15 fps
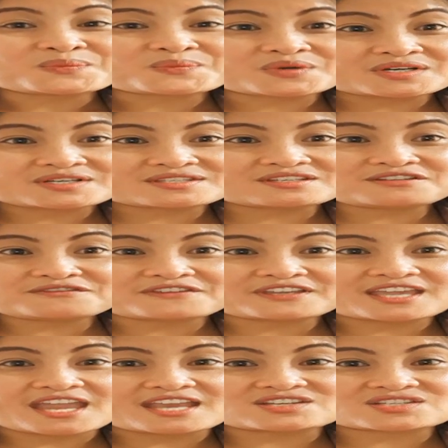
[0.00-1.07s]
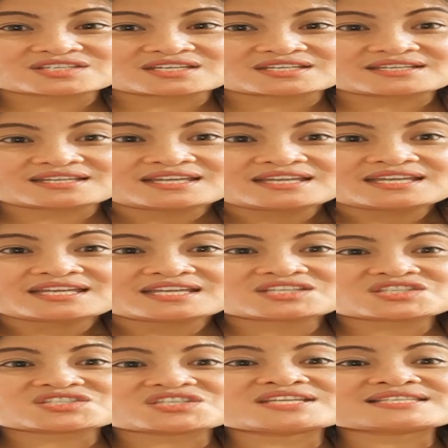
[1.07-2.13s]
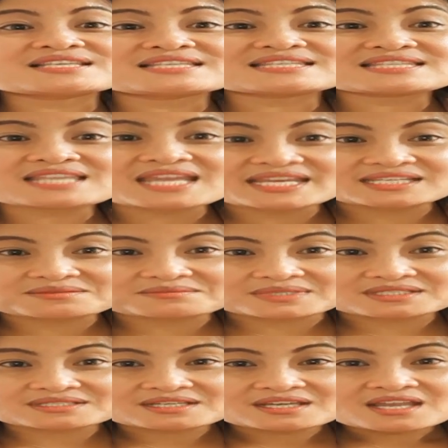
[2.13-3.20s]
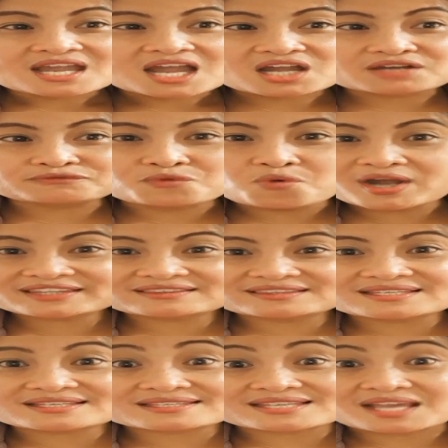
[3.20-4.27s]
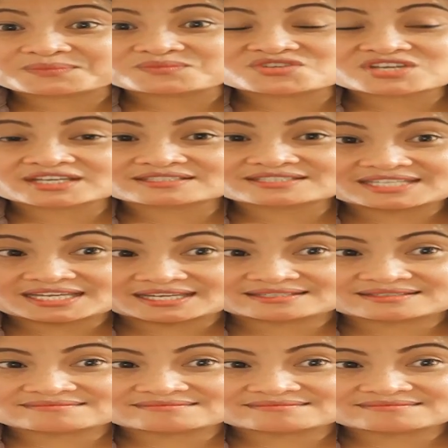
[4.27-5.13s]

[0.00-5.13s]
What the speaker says: Personification is just a statement of what the subject did,